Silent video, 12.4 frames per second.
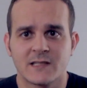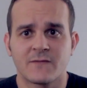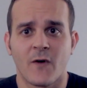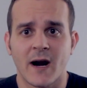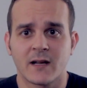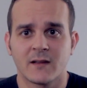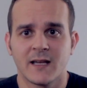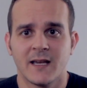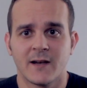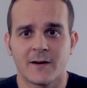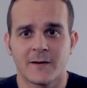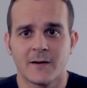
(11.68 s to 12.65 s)
It's finally
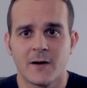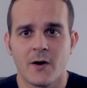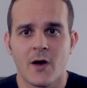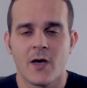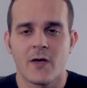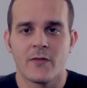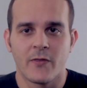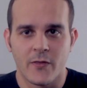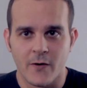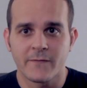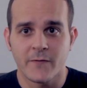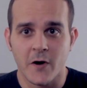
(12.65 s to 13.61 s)
here.
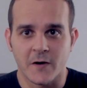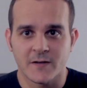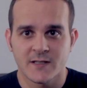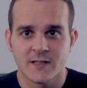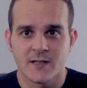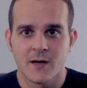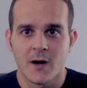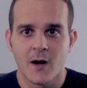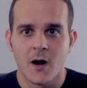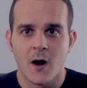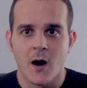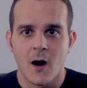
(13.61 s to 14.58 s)
The first
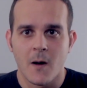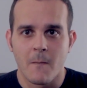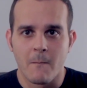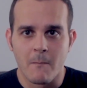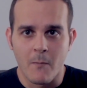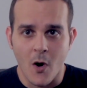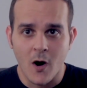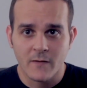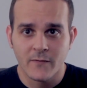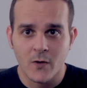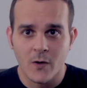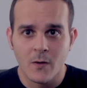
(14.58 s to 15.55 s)

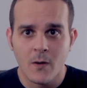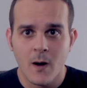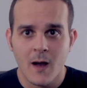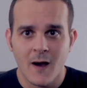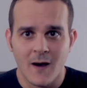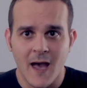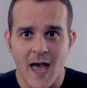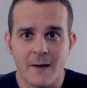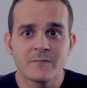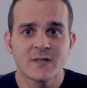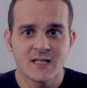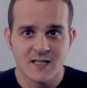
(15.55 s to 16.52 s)
Marvel
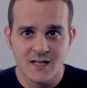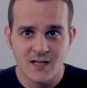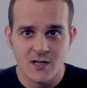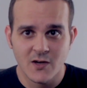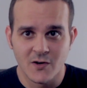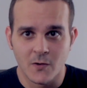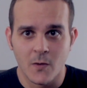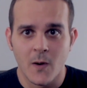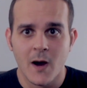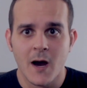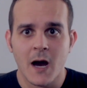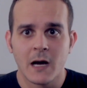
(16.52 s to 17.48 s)
MCU
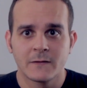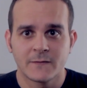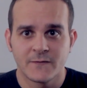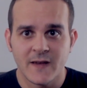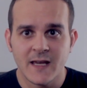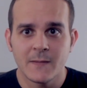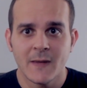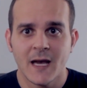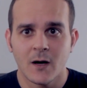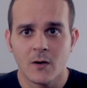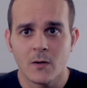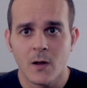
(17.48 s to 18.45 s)

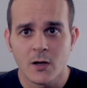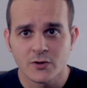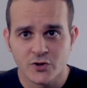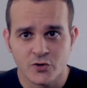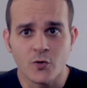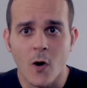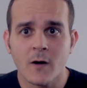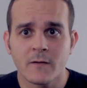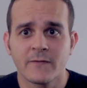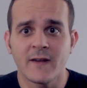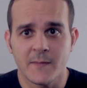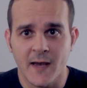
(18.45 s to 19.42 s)
female, strong
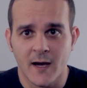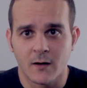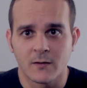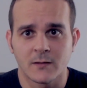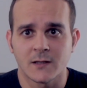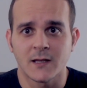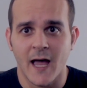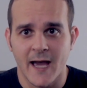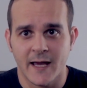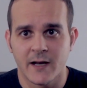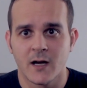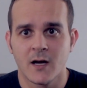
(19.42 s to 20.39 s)
female
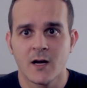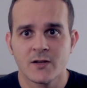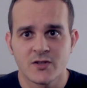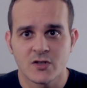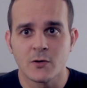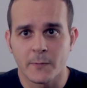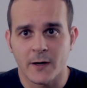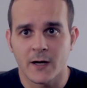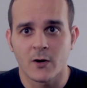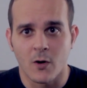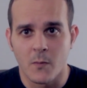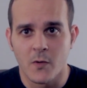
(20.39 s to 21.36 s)
led
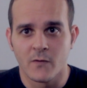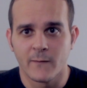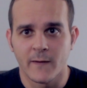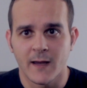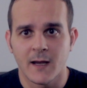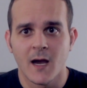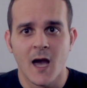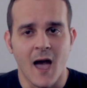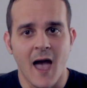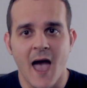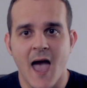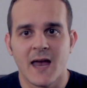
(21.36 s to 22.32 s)
superhero movie.
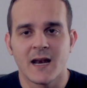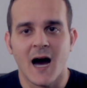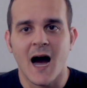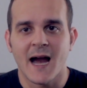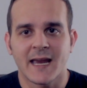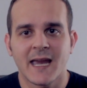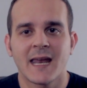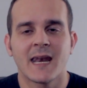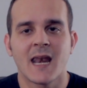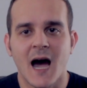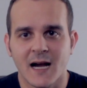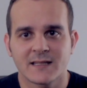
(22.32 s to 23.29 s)
And I
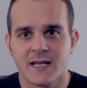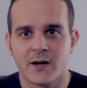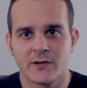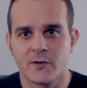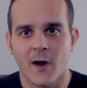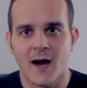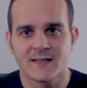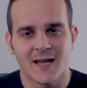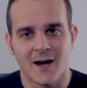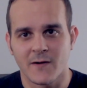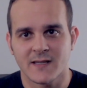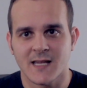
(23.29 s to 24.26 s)
cannot tell you guys
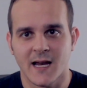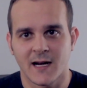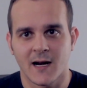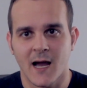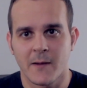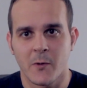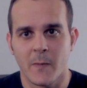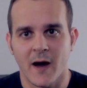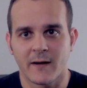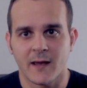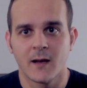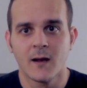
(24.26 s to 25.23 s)
how excited I am
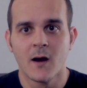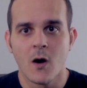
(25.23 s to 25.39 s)
about it.